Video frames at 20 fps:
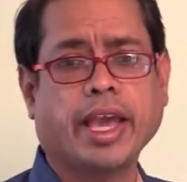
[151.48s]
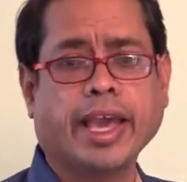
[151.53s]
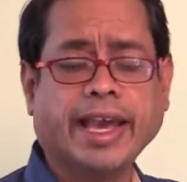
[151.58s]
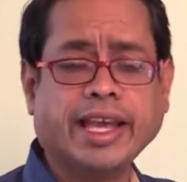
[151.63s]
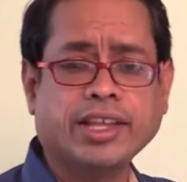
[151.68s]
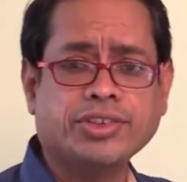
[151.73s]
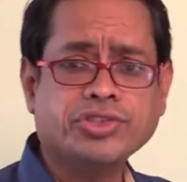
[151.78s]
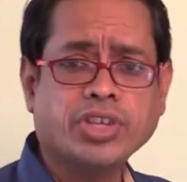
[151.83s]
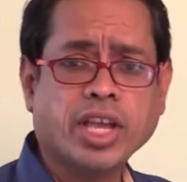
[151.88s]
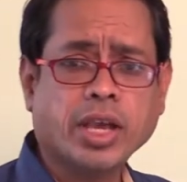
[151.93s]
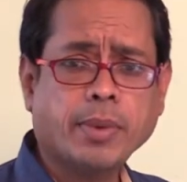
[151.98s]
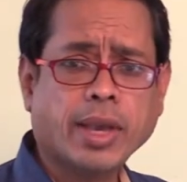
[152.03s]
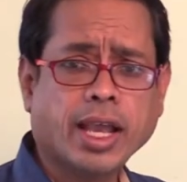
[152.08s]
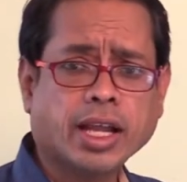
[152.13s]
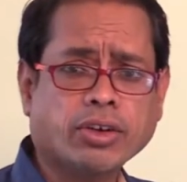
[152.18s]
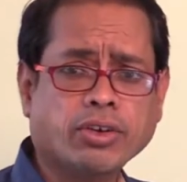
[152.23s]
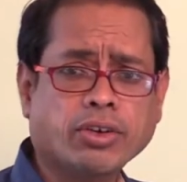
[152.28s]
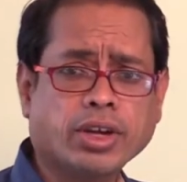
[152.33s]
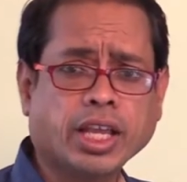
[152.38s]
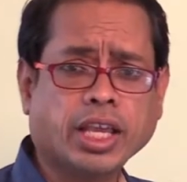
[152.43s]
Enzyme
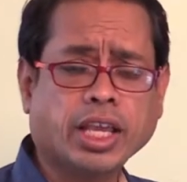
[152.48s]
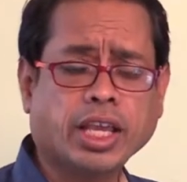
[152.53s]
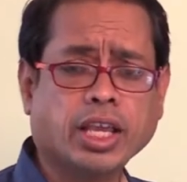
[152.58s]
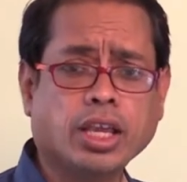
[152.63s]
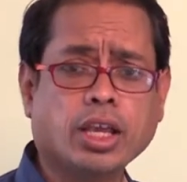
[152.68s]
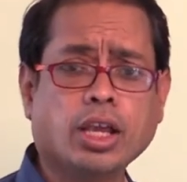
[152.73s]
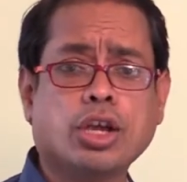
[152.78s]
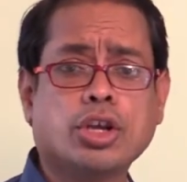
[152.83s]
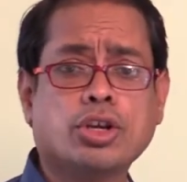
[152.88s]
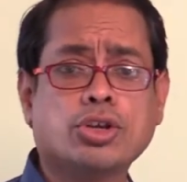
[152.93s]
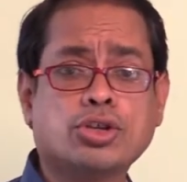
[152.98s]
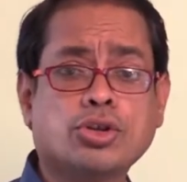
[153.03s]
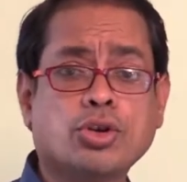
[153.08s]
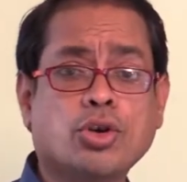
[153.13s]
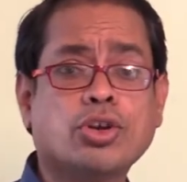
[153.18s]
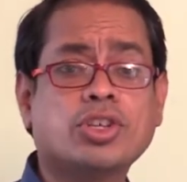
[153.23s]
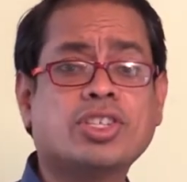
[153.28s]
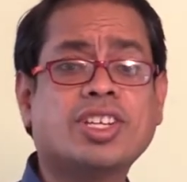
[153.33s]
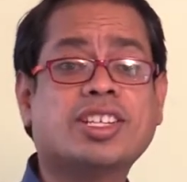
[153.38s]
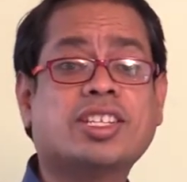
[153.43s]
activity
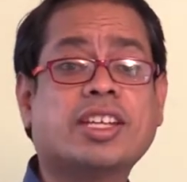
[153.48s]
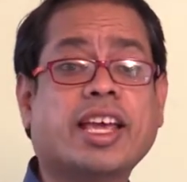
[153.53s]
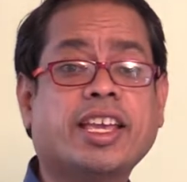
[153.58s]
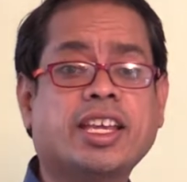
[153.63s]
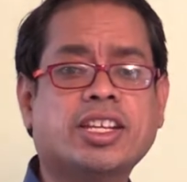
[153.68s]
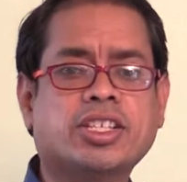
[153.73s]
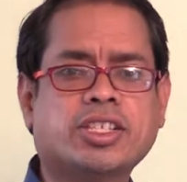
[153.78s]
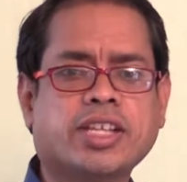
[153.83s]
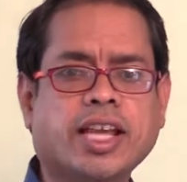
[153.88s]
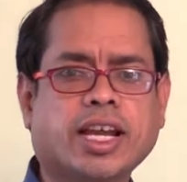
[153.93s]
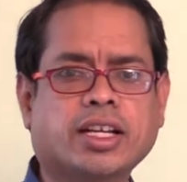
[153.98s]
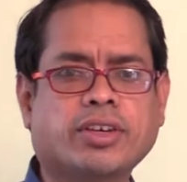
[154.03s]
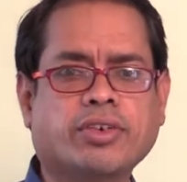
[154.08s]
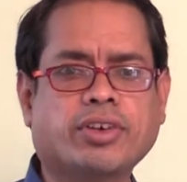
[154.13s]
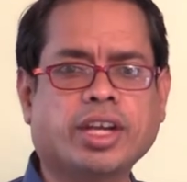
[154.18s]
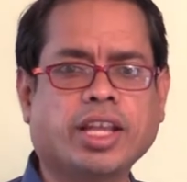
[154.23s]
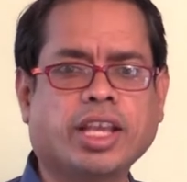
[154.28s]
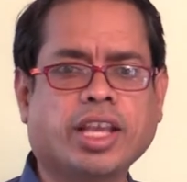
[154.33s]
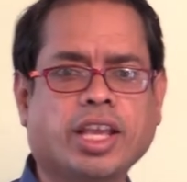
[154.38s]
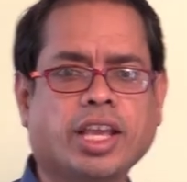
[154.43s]
shows its highest
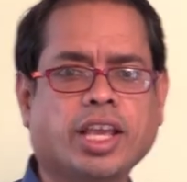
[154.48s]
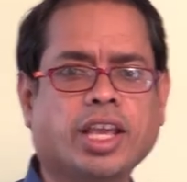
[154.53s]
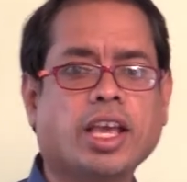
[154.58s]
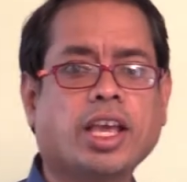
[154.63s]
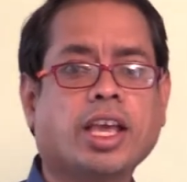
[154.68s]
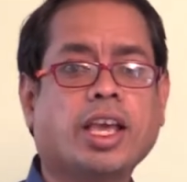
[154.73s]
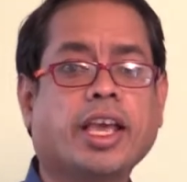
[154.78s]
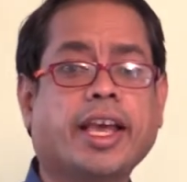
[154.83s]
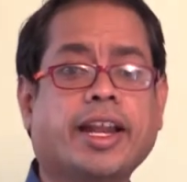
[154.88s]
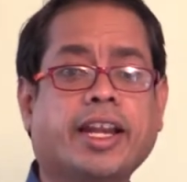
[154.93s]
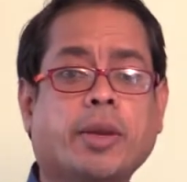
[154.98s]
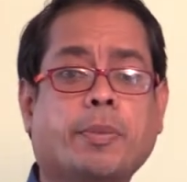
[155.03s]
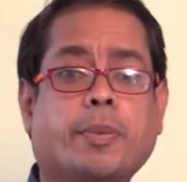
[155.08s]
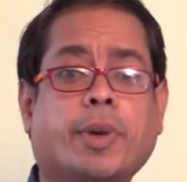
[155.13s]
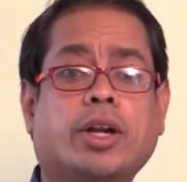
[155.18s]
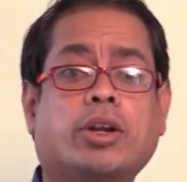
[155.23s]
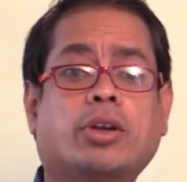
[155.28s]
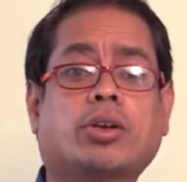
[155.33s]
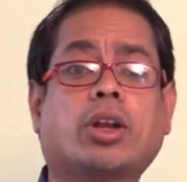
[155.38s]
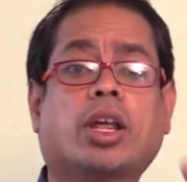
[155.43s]
activity at a
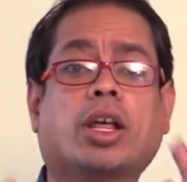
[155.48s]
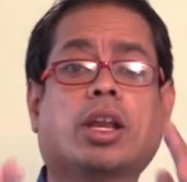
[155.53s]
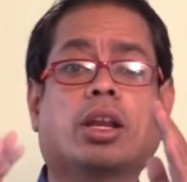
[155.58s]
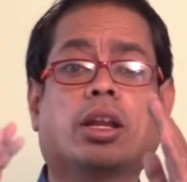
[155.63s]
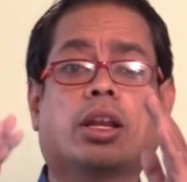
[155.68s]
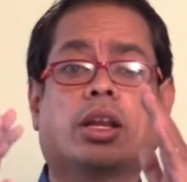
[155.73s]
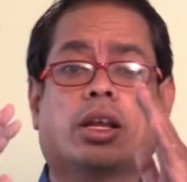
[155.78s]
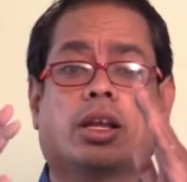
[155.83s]
particular